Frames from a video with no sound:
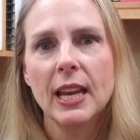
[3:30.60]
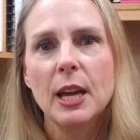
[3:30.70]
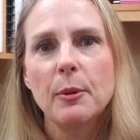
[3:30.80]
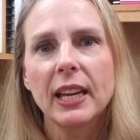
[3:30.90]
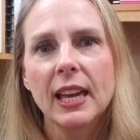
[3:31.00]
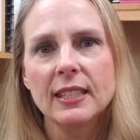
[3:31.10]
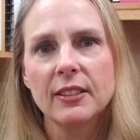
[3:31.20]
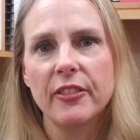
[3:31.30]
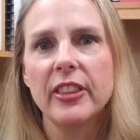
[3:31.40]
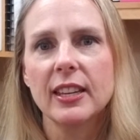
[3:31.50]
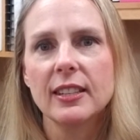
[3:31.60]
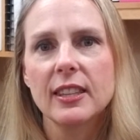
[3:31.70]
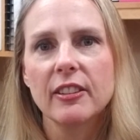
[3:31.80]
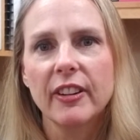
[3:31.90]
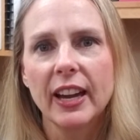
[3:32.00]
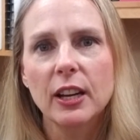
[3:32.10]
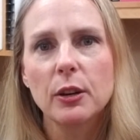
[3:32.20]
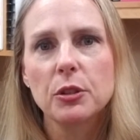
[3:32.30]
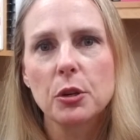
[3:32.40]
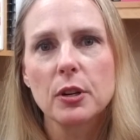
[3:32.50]
Because of this, the FICO
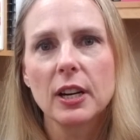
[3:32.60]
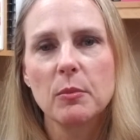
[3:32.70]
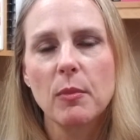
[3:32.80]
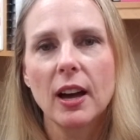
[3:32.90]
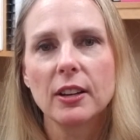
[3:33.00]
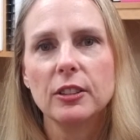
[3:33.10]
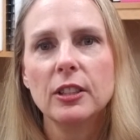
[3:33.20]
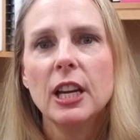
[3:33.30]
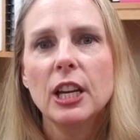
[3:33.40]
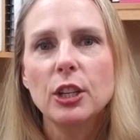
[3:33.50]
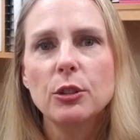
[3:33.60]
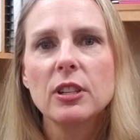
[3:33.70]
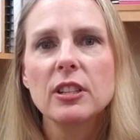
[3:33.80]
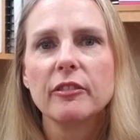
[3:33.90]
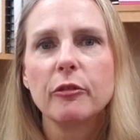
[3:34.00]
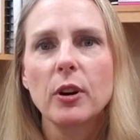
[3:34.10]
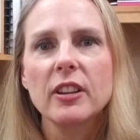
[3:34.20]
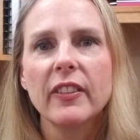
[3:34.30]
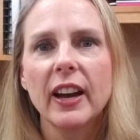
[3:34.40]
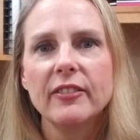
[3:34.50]
scoring model uses a
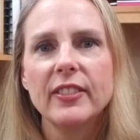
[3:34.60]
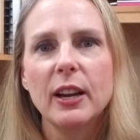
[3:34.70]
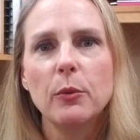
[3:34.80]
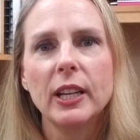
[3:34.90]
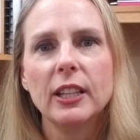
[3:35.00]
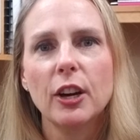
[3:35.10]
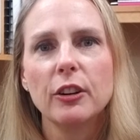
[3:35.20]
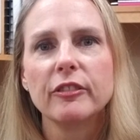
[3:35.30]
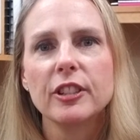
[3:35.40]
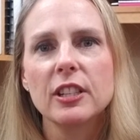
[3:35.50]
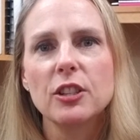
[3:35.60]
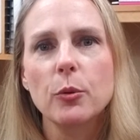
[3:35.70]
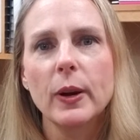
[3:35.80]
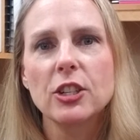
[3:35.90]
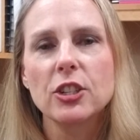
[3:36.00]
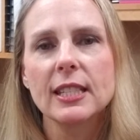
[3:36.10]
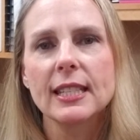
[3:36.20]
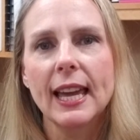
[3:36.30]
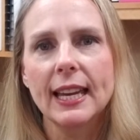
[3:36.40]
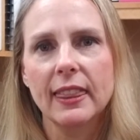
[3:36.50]
45-day window for situations
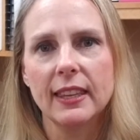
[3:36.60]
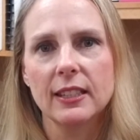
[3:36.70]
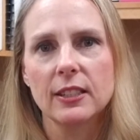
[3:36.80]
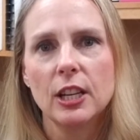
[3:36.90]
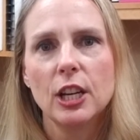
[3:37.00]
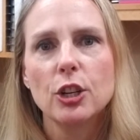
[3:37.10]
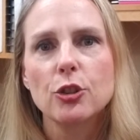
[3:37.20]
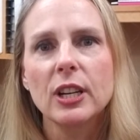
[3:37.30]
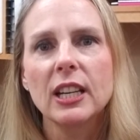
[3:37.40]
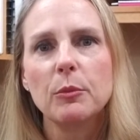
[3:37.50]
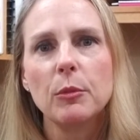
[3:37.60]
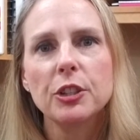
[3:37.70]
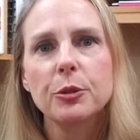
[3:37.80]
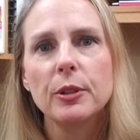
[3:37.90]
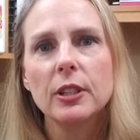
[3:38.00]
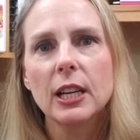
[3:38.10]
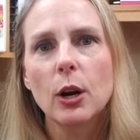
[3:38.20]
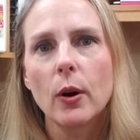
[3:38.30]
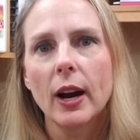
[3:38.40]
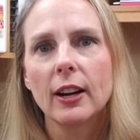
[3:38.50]
like this, treating multiple
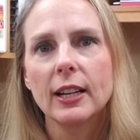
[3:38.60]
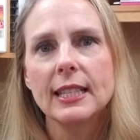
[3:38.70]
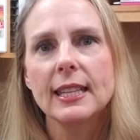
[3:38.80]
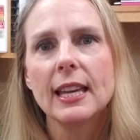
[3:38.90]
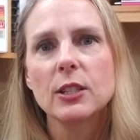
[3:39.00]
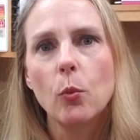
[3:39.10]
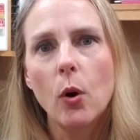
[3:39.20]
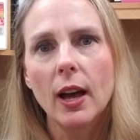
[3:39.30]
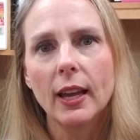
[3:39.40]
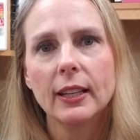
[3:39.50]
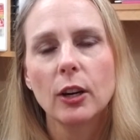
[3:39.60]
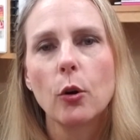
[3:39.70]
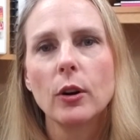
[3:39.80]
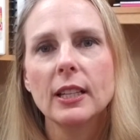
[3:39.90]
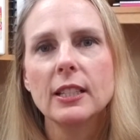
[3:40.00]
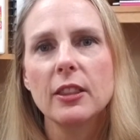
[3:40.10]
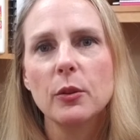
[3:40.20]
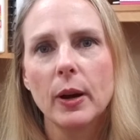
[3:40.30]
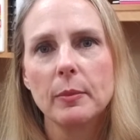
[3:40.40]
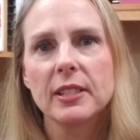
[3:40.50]
inquiries as one according to the
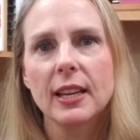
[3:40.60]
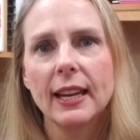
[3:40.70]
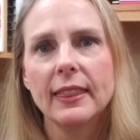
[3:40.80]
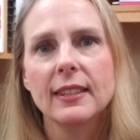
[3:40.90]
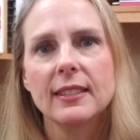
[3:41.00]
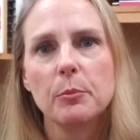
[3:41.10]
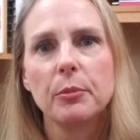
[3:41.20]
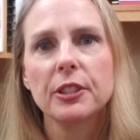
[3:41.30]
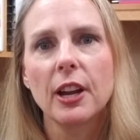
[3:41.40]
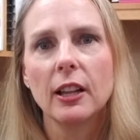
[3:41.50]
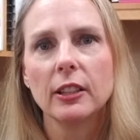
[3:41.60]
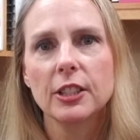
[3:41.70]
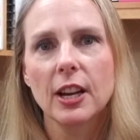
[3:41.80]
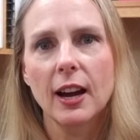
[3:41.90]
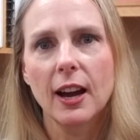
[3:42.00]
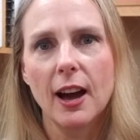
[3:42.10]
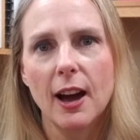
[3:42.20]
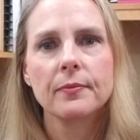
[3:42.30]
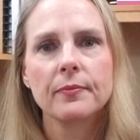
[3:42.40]
website thesimpledollar.com.